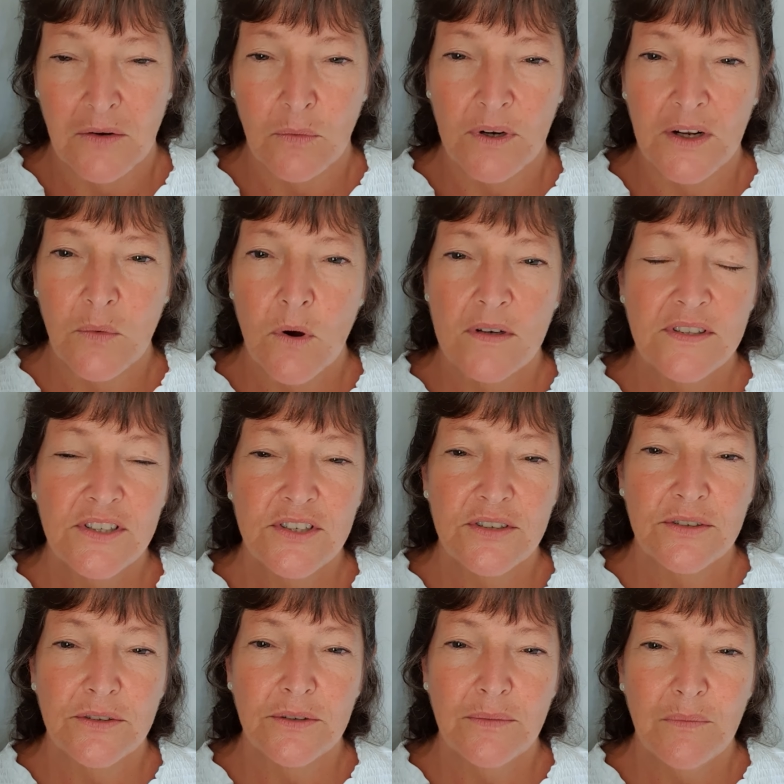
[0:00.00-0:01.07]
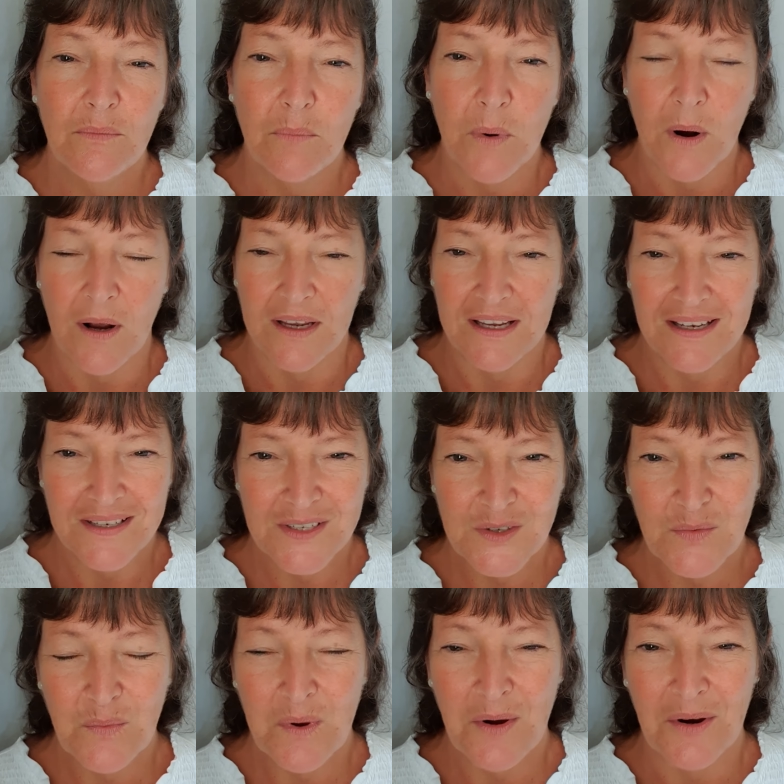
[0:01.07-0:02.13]
When he wants to, by his
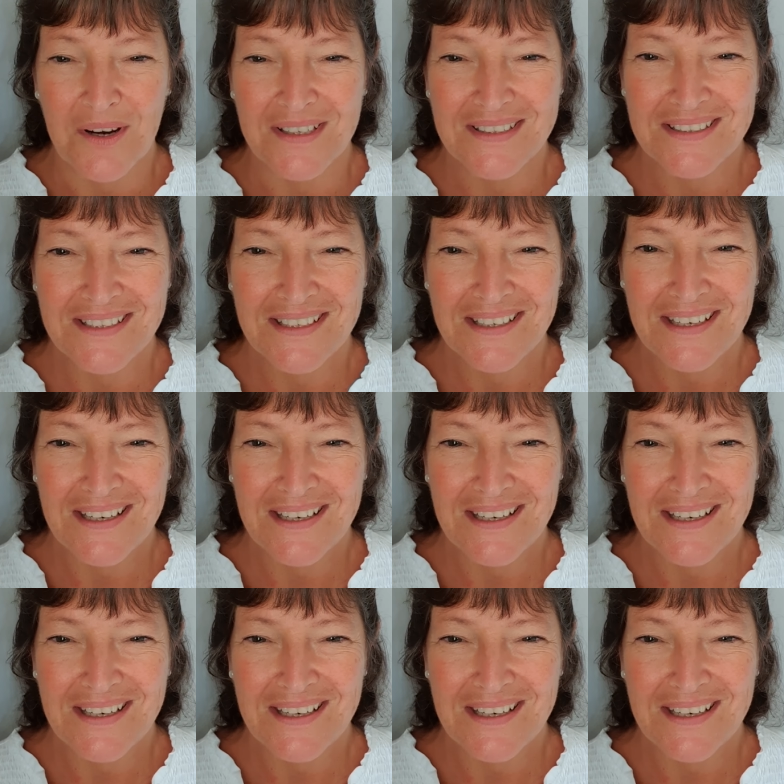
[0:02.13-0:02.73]
spirit,